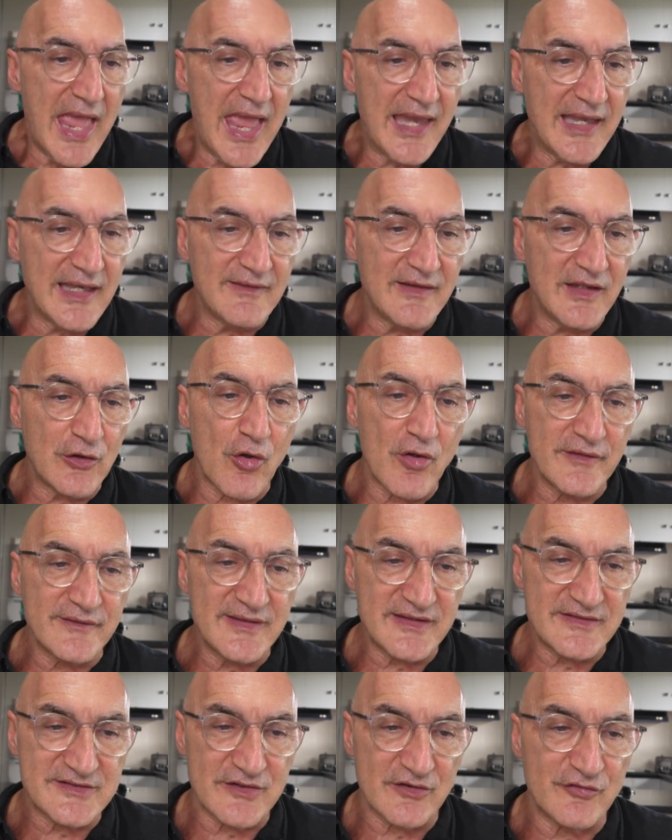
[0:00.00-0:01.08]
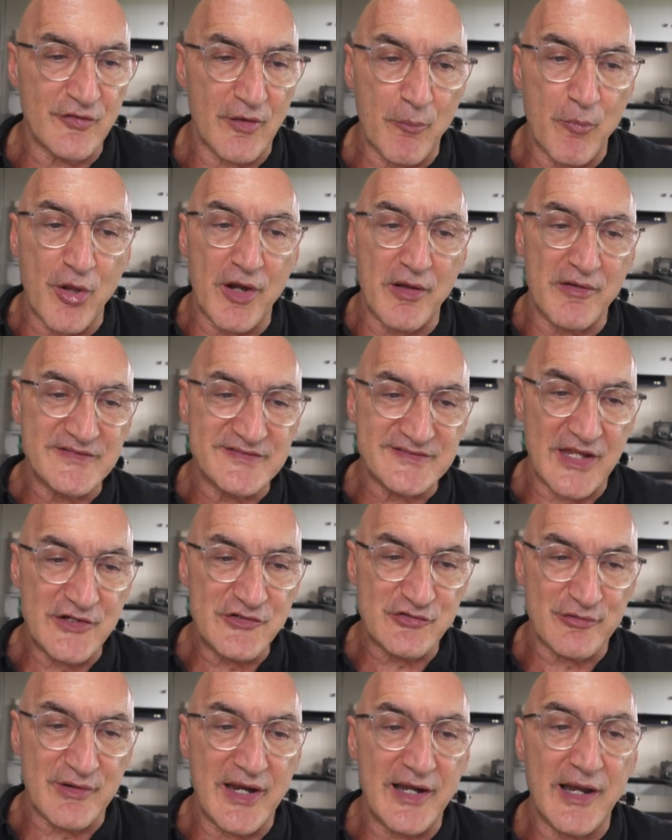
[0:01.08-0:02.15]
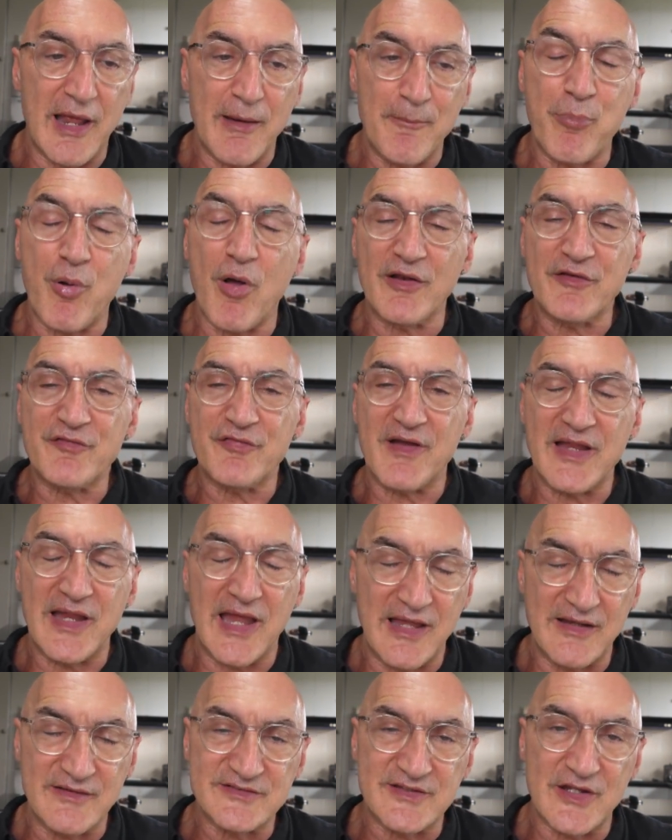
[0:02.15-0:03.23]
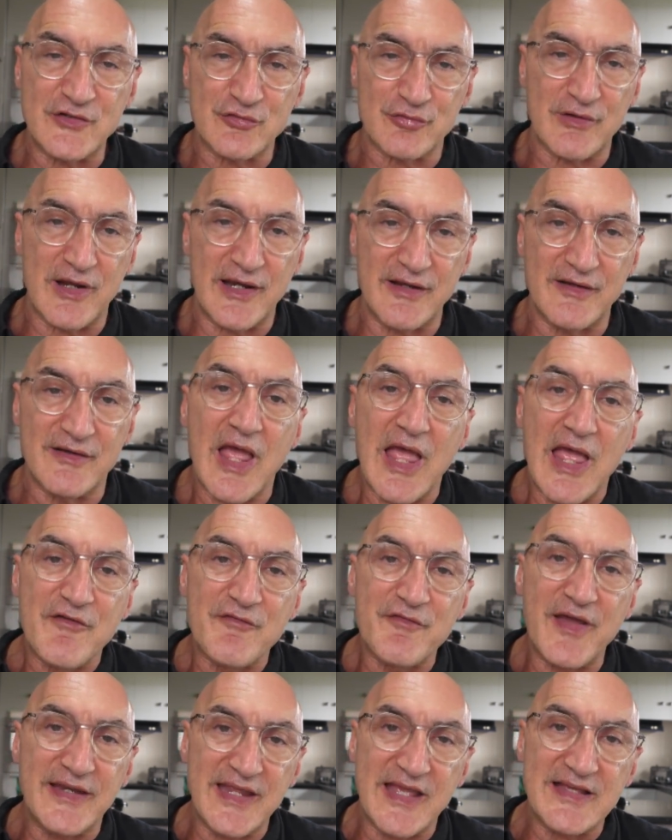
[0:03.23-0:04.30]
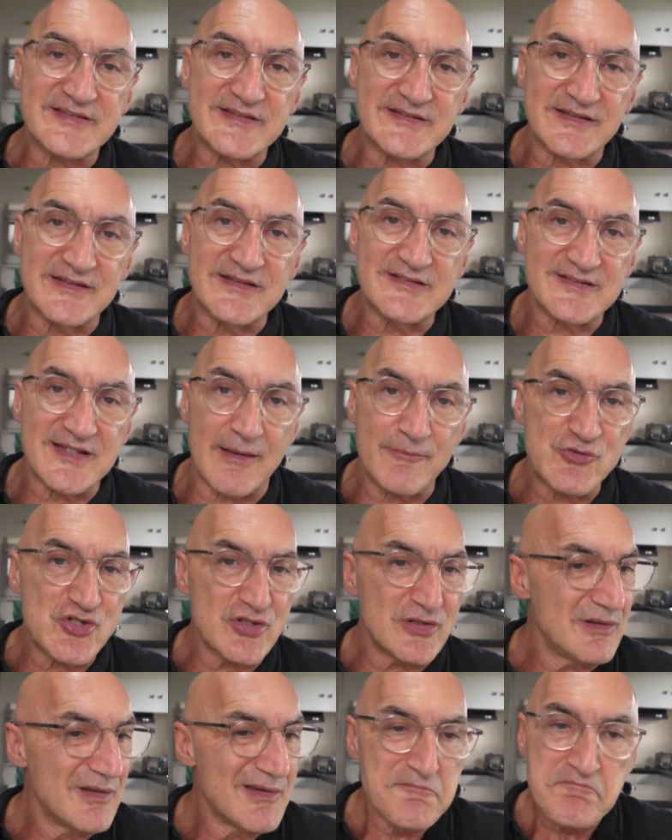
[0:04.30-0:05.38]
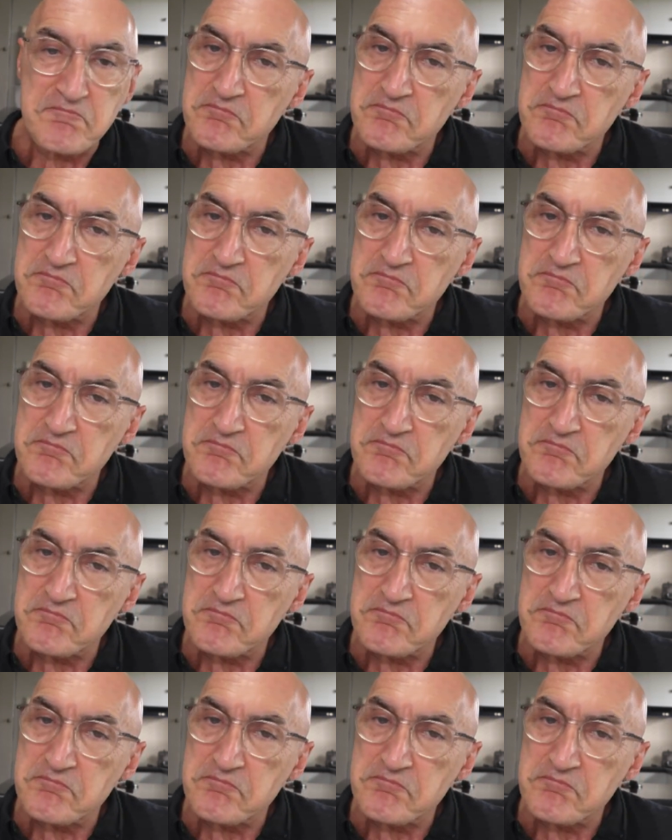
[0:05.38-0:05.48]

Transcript: And in the context of monounsaturated and polyunsaturated fatty acid consumption,